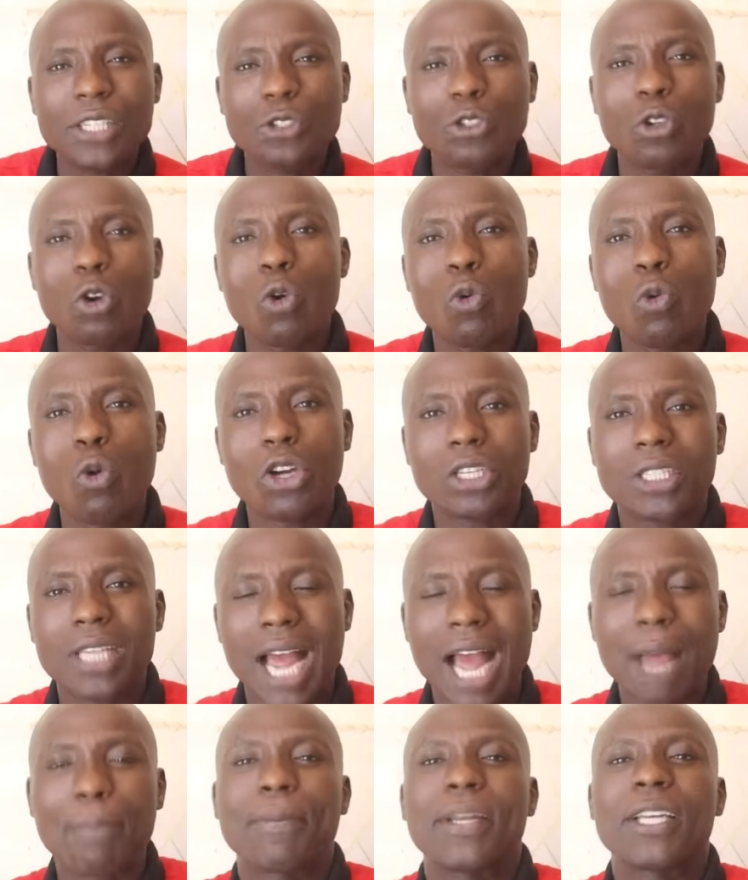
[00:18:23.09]
saw what
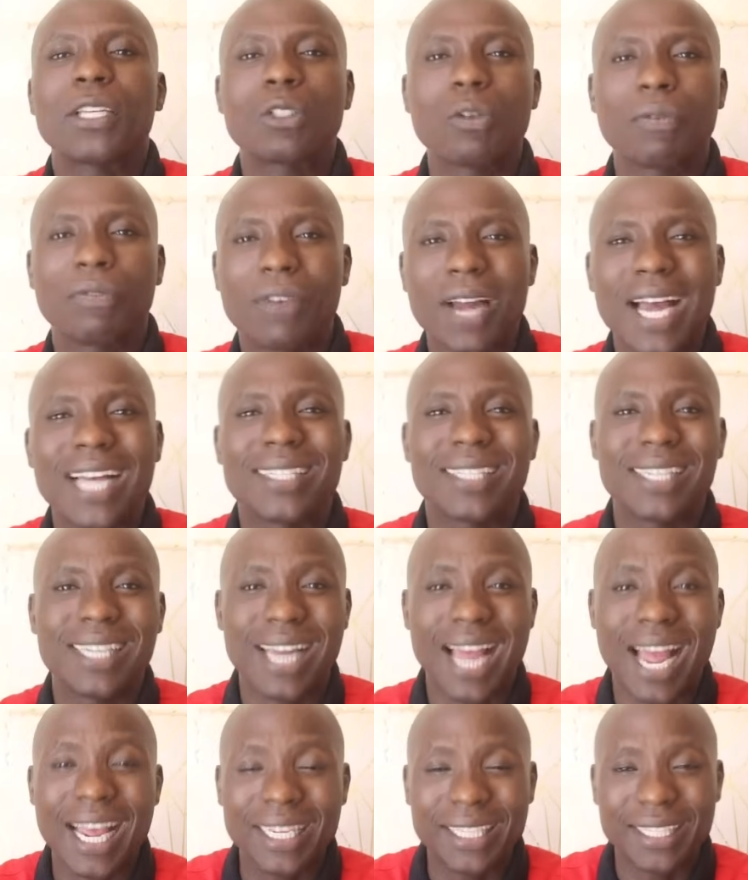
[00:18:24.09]
happened to France in
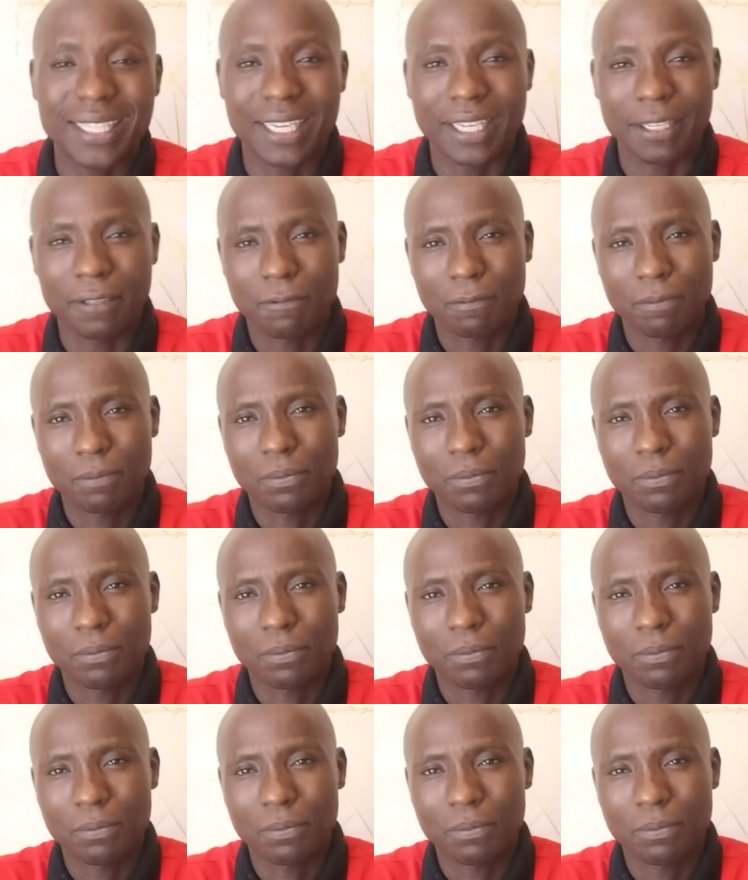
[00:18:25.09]
Haiti,